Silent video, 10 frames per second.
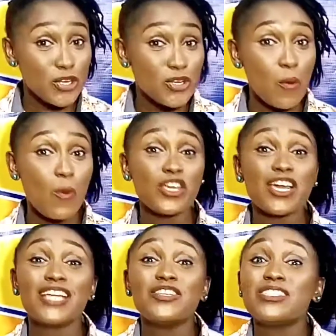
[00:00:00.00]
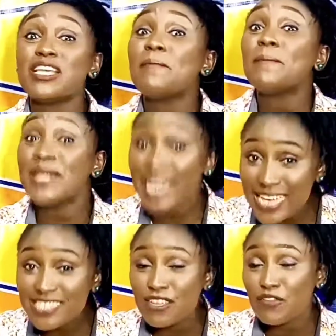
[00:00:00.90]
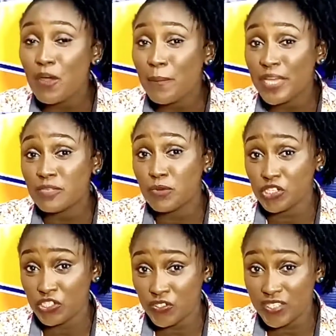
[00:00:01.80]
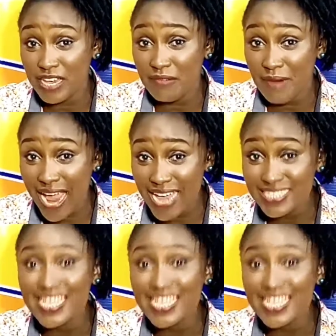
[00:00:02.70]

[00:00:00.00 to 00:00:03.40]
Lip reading: know what you can use in place of your paintbrush today, right?